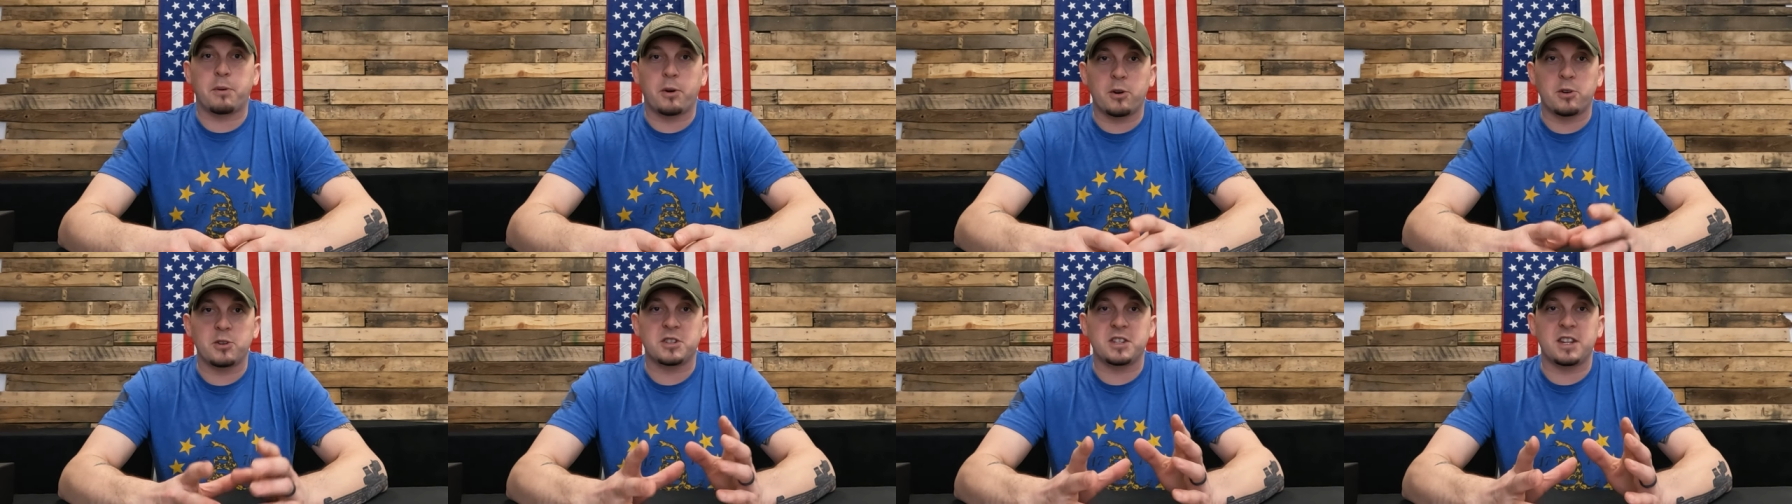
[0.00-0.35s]

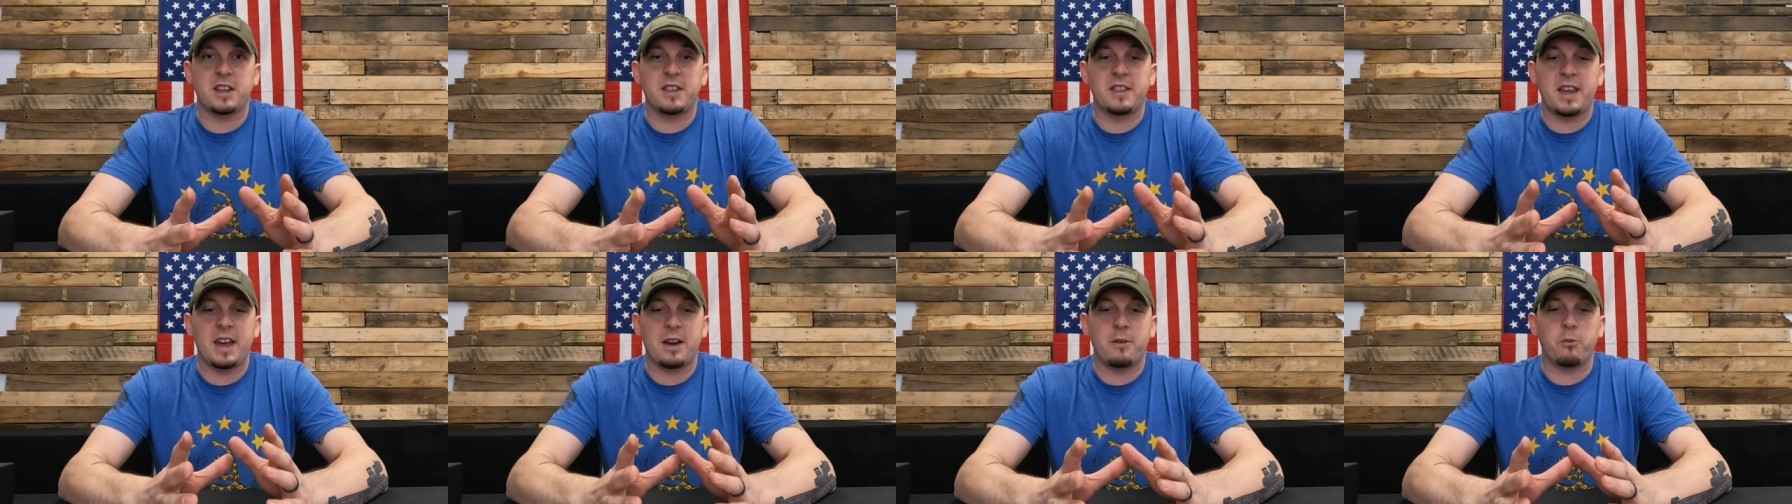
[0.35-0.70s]

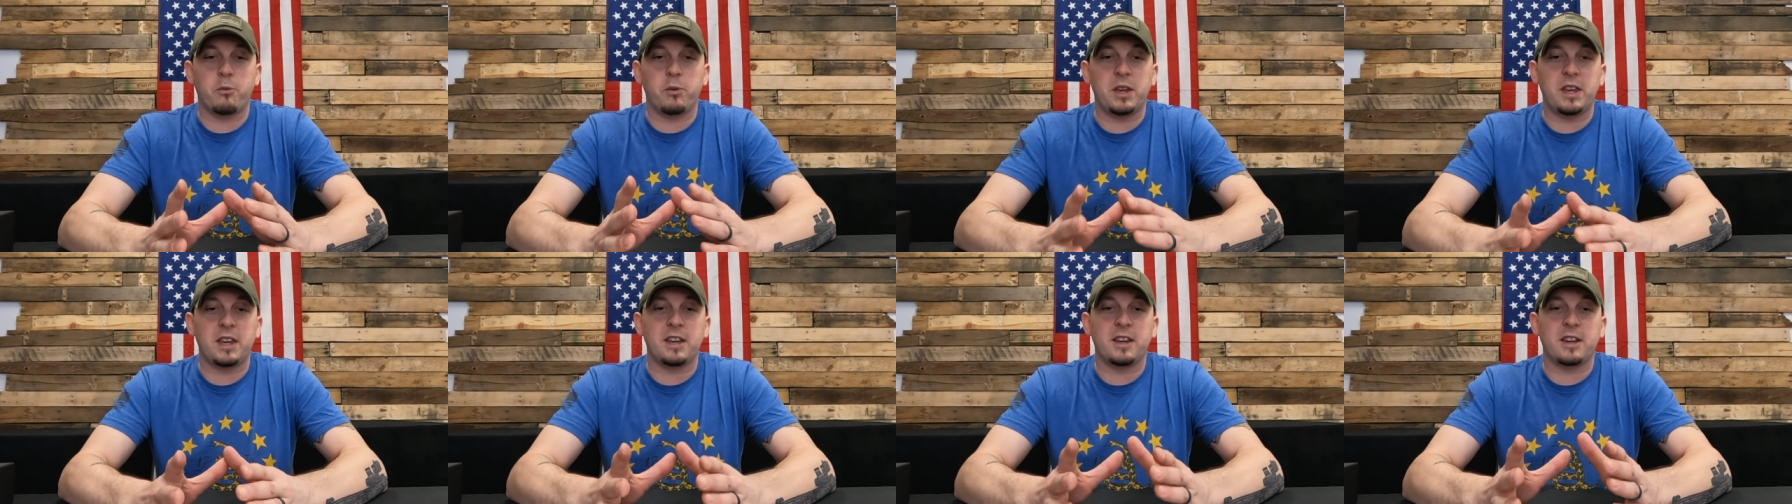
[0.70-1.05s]
person that
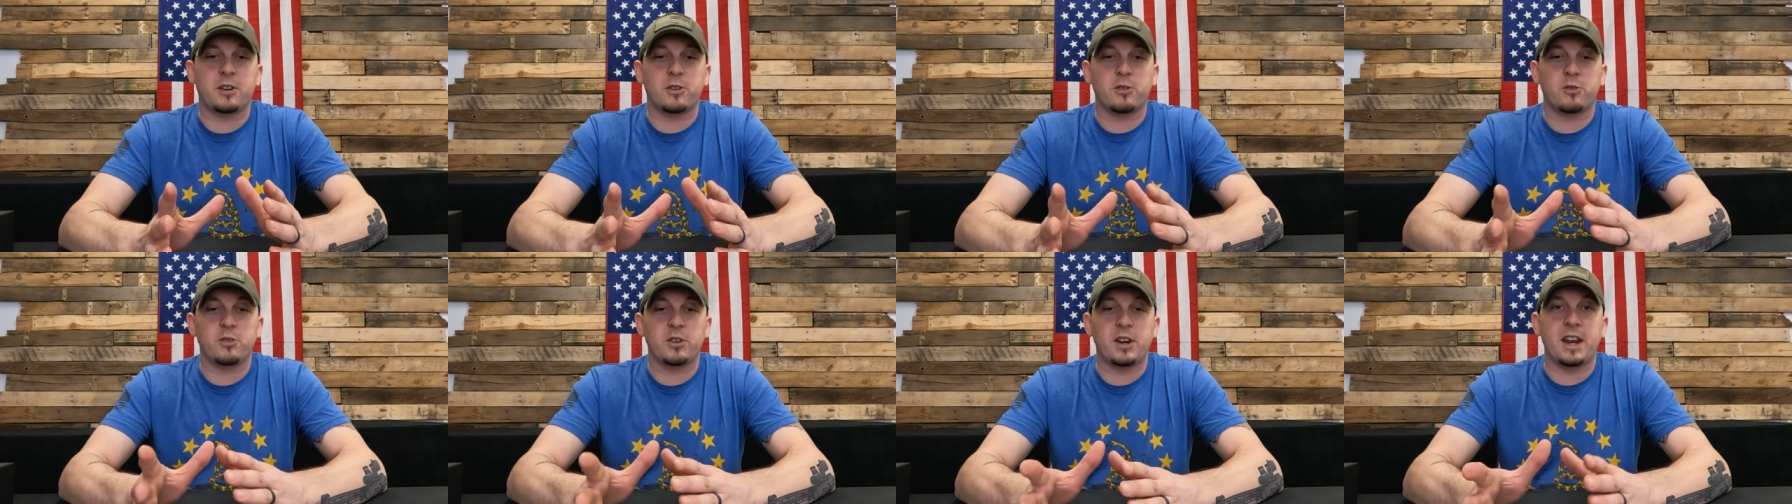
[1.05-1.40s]
we
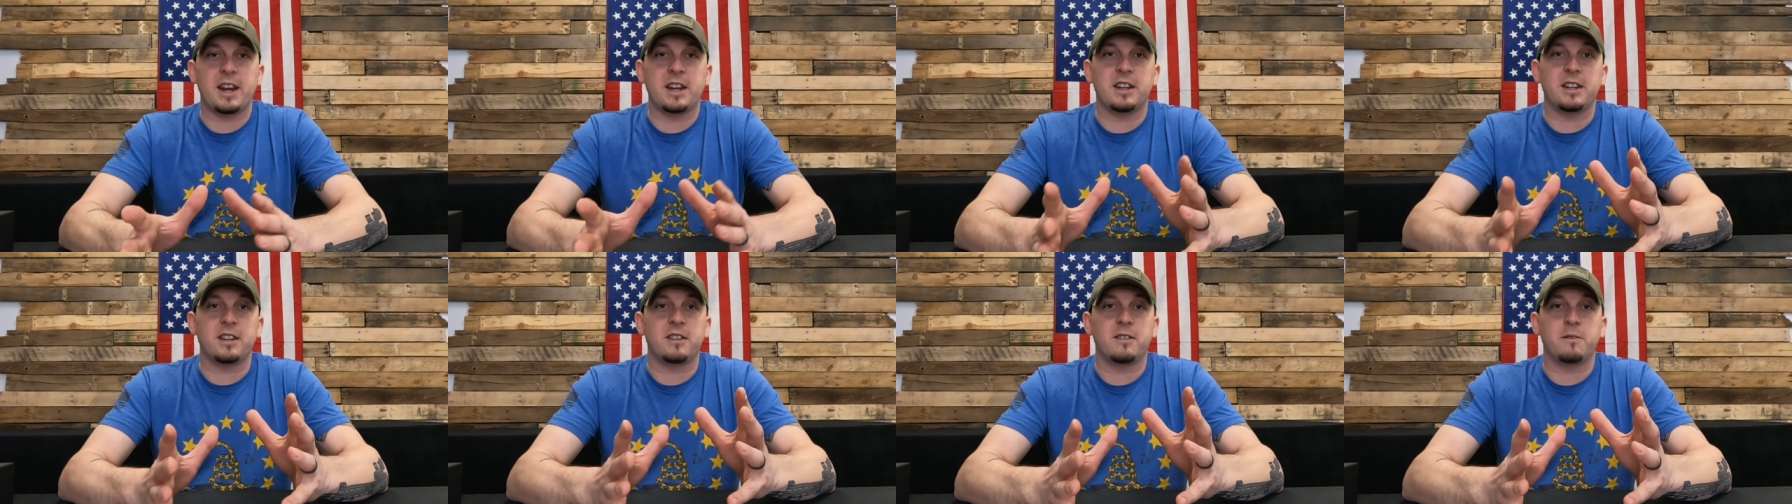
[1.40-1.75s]

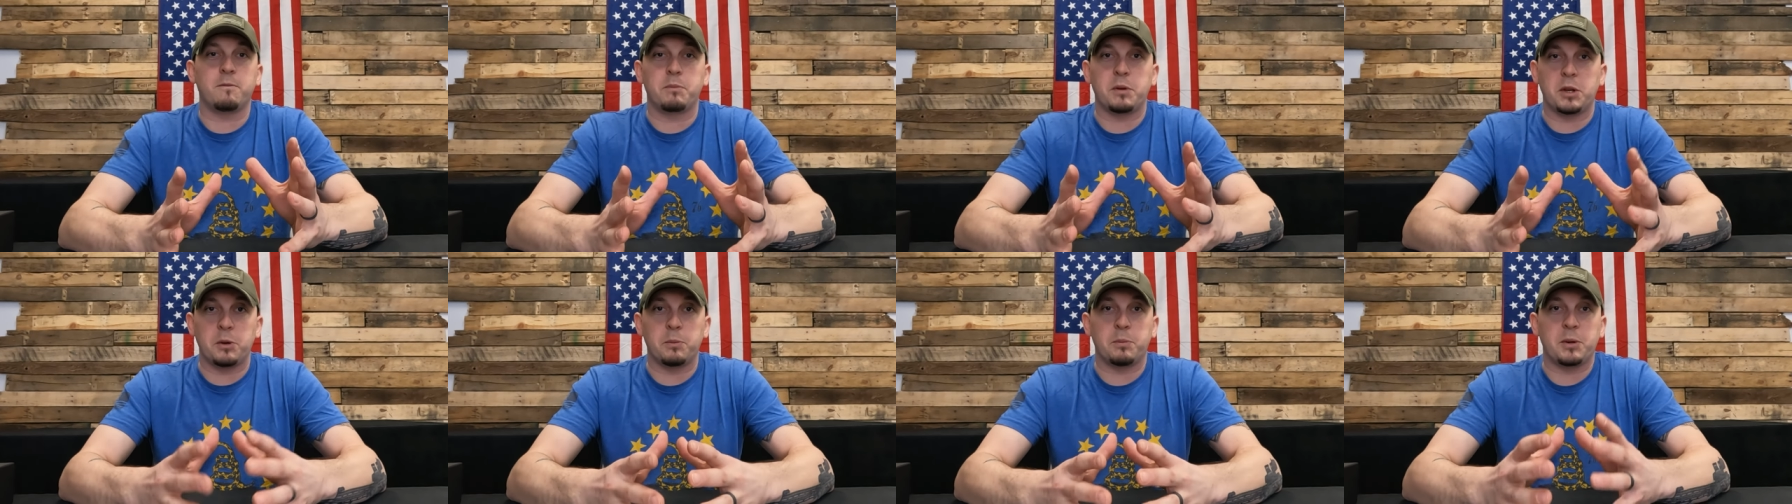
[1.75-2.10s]

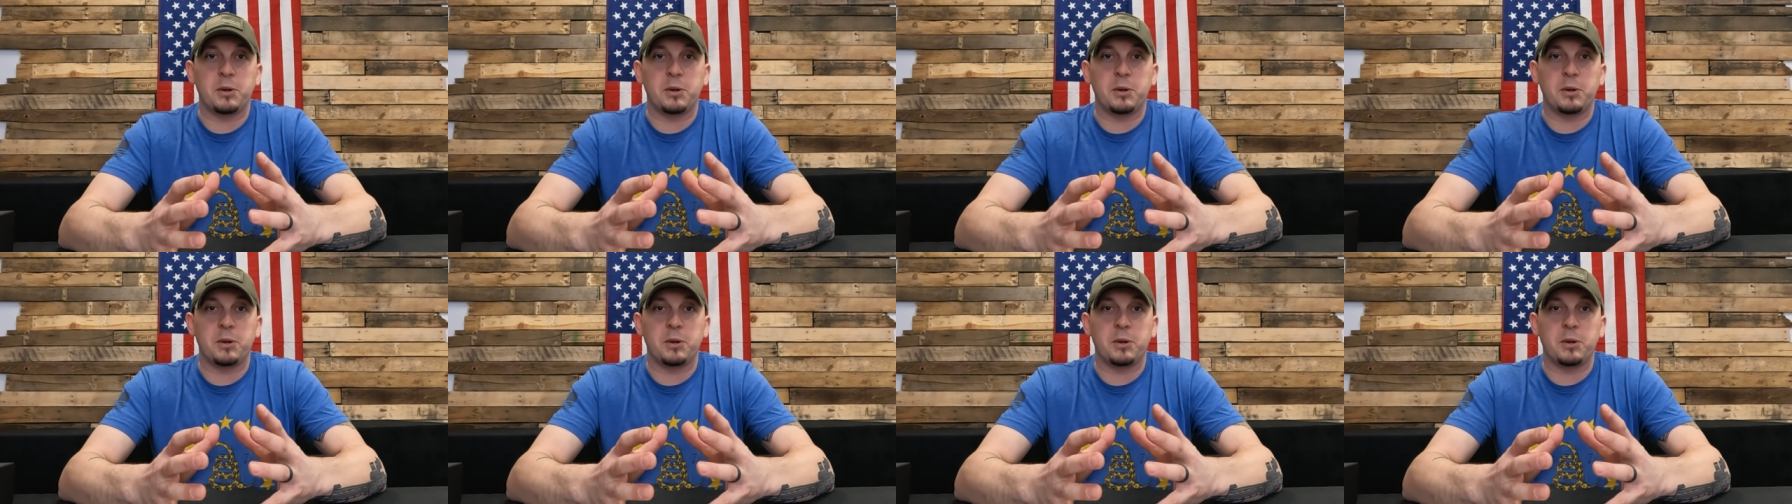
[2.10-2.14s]
created Pew